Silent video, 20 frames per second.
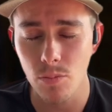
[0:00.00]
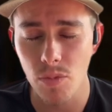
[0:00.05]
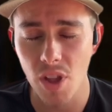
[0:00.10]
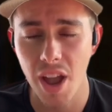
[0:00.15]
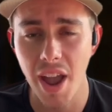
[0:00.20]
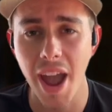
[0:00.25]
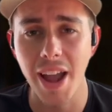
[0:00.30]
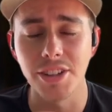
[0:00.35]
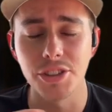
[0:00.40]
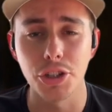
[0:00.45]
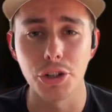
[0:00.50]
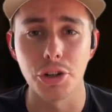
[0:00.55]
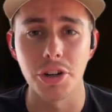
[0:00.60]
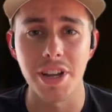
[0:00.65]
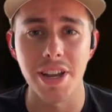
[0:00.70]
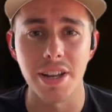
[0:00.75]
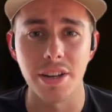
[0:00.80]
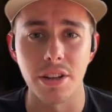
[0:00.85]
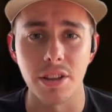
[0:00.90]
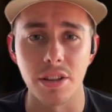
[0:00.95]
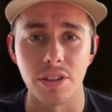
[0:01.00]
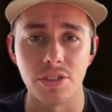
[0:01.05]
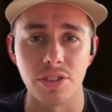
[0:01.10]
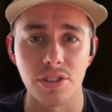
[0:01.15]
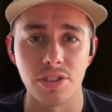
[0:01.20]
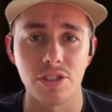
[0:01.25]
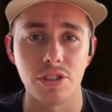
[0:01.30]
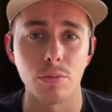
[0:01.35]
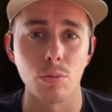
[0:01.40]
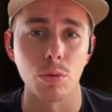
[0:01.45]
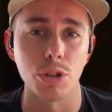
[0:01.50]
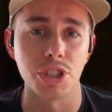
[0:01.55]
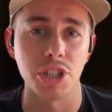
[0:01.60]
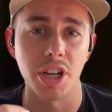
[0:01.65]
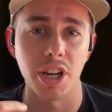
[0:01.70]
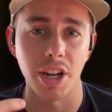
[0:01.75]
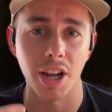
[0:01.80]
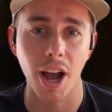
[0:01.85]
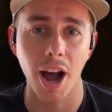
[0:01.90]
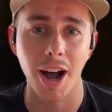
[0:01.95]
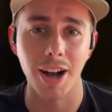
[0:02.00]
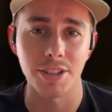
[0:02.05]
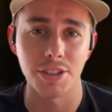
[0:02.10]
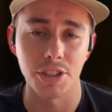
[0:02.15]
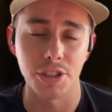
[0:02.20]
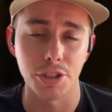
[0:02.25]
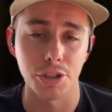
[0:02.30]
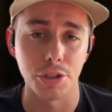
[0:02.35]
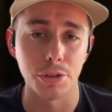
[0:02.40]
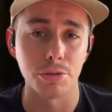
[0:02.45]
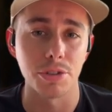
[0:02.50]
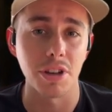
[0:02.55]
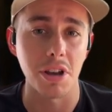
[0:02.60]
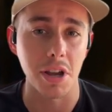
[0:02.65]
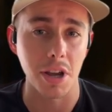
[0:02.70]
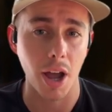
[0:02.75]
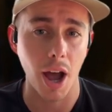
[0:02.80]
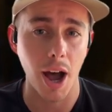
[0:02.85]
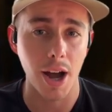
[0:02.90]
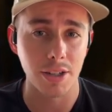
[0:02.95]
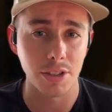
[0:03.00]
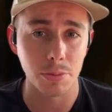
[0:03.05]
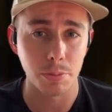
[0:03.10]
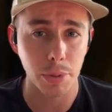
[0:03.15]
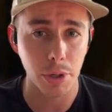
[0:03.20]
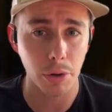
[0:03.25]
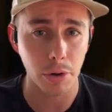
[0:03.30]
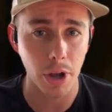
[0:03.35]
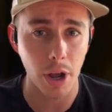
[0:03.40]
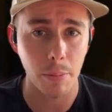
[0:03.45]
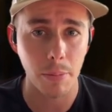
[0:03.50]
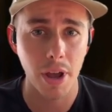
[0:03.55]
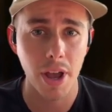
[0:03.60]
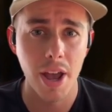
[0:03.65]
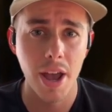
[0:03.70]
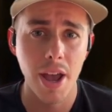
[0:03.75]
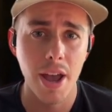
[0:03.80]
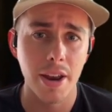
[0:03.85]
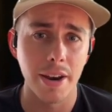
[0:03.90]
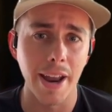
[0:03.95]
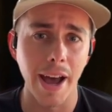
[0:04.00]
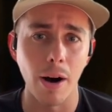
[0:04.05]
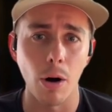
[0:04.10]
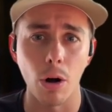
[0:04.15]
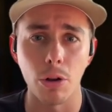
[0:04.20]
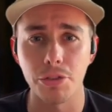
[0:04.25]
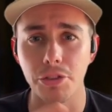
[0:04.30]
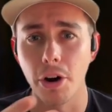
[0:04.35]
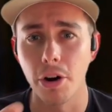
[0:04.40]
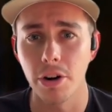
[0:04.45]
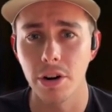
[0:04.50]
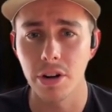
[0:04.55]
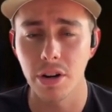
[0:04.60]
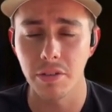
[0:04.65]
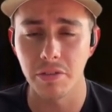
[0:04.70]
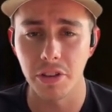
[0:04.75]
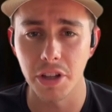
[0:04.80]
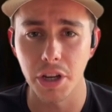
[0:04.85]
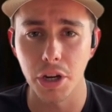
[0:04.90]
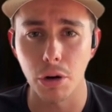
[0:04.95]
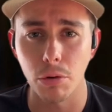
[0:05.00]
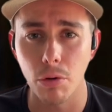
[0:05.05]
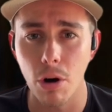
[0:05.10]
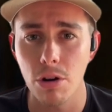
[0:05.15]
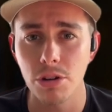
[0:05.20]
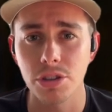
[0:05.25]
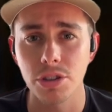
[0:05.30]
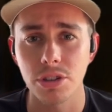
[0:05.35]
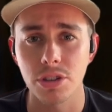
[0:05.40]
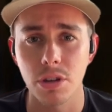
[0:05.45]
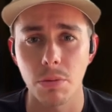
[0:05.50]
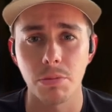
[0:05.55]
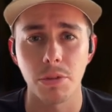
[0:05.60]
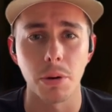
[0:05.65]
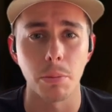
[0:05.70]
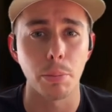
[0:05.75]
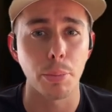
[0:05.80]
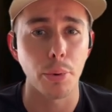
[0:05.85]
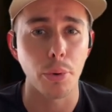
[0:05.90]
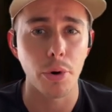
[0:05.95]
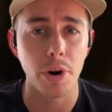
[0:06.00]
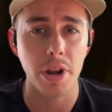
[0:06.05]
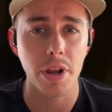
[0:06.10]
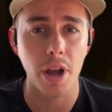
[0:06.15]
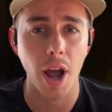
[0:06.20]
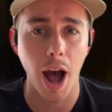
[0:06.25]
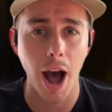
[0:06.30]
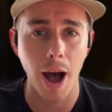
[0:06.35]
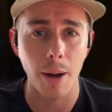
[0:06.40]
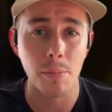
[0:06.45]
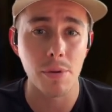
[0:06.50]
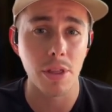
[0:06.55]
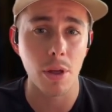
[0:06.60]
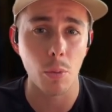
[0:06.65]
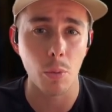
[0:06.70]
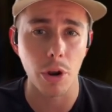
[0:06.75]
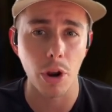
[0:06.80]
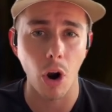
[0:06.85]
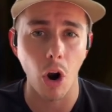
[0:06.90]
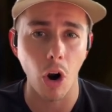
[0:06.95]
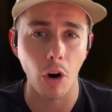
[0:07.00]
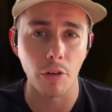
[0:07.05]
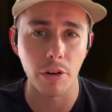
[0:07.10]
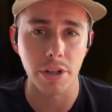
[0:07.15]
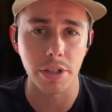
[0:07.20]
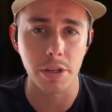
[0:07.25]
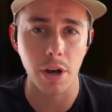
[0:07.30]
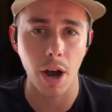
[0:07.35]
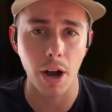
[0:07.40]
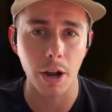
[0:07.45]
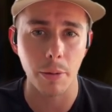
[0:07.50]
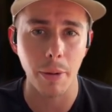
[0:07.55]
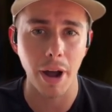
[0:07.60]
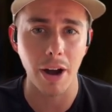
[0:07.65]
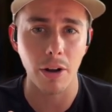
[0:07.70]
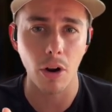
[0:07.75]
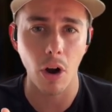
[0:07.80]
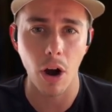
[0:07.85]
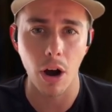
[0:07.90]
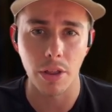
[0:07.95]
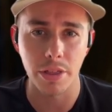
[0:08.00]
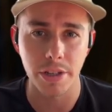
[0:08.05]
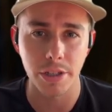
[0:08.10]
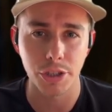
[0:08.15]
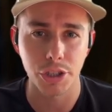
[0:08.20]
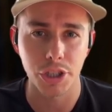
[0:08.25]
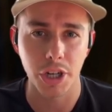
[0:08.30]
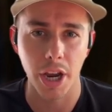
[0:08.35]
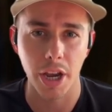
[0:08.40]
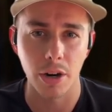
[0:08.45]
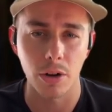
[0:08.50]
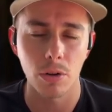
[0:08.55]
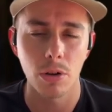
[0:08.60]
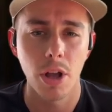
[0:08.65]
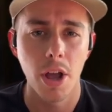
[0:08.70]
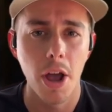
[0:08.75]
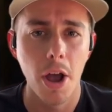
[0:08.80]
entered into the system, which can cause issues and cause buildup. Now alternatively, corrosion is something pretty common that we already talk about on this channel,